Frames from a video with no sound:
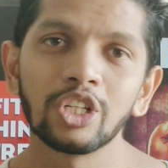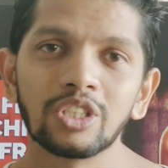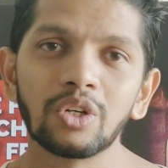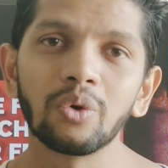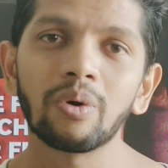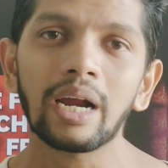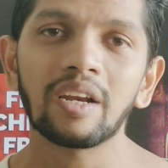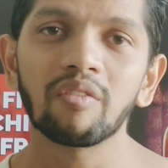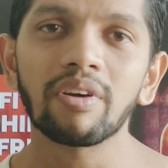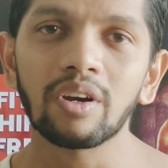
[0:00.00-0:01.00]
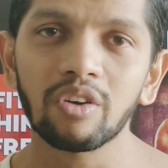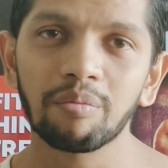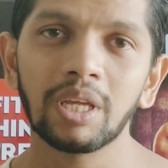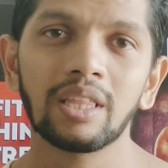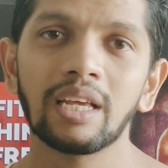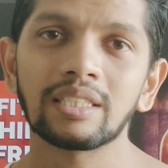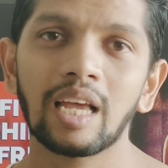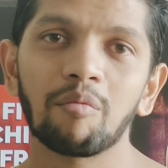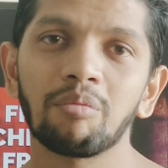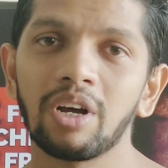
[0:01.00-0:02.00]
the dude right in front of me thinks
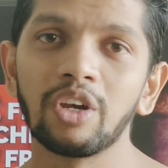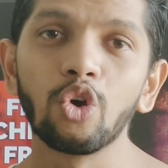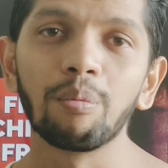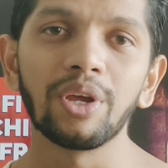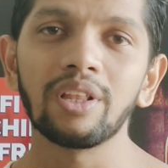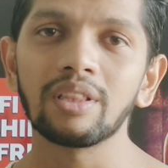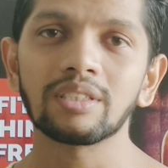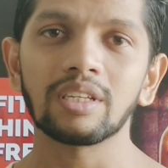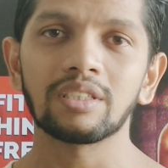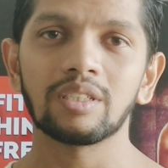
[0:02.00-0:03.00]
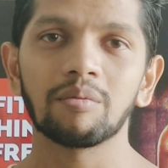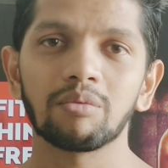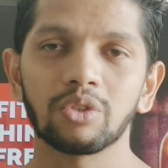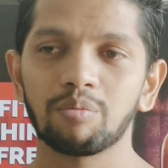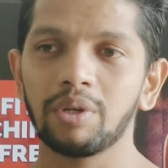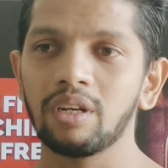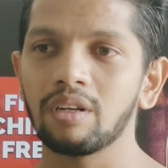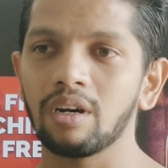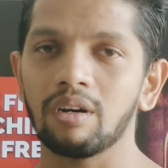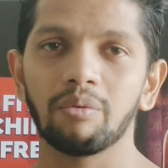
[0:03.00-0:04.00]
I'm a newbie in the system who's been